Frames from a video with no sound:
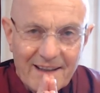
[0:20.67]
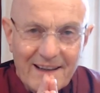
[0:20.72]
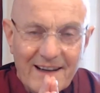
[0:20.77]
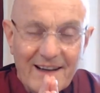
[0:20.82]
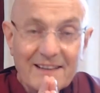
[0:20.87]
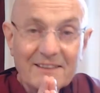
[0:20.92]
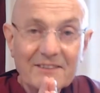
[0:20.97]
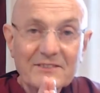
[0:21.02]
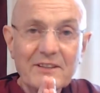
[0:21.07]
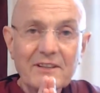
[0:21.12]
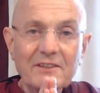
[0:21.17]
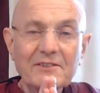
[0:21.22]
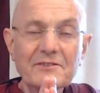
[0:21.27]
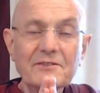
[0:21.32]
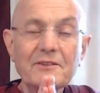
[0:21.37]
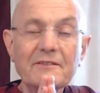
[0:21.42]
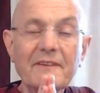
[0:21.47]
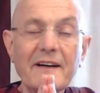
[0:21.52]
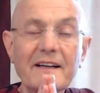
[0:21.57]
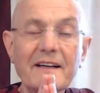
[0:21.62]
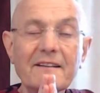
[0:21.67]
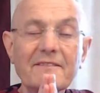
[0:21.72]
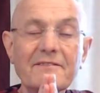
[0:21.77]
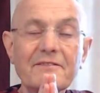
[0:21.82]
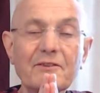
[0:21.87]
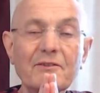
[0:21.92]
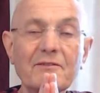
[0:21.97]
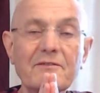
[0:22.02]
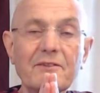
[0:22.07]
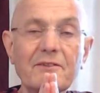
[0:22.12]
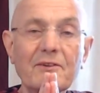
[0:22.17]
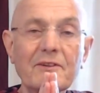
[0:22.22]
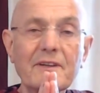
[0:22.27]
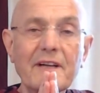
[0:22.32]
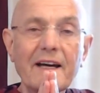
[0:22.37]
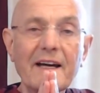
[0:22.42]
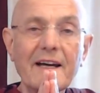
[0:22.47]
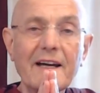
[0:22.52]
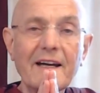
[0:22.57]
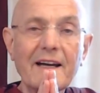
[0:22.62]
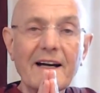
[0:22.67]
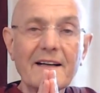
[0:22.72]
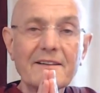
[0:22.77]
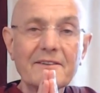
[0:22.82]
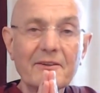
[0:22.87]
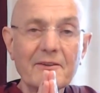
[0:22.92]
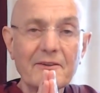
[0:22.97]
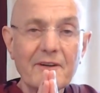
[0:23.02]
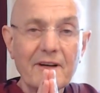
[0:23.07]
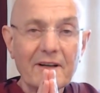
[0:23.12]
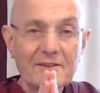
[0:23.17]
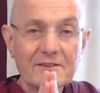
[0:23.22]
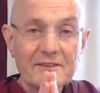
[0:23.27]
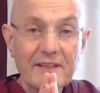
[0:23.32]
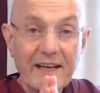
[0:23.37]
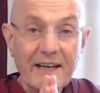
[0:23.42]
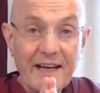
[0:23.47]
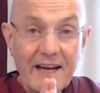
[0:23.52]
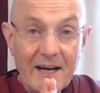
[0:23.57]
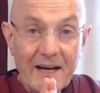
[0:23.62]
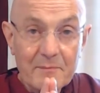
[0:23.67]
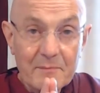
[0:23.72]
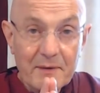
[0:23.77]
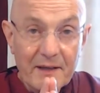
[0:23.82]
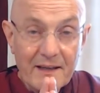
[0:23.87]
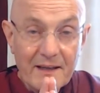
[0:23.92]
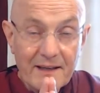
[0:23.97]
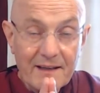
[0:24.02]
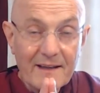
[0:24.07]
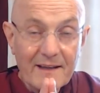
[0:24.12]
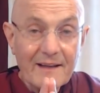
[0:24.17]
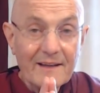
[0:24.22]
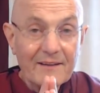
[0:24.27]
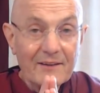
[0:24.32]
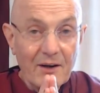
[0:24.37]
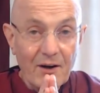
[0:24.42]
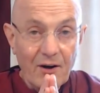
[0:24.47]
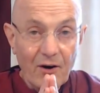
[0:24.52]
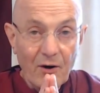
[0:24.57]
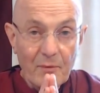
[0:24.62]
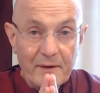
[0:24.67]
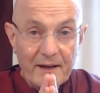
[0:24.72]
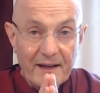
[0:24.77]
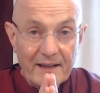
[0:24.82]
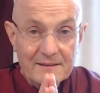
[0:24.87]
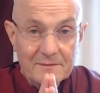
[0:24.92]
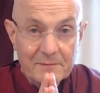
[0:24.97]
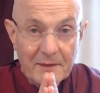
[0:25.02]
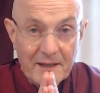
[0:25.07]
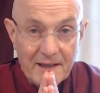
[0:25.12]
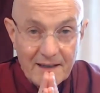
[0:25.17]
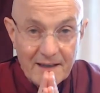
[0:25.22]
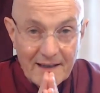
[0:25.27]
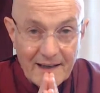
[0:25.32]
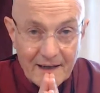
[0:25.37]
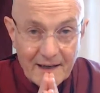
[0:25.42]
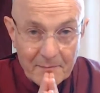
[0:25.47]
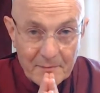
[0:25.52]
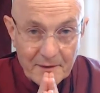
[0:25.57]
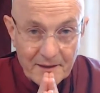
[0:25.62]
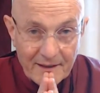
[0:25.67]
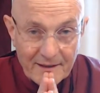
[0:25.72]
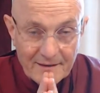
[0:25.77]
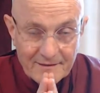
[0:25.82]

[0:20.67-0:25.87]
I trust you've had a fruitful day. I do not say happy. I hope it has been happy.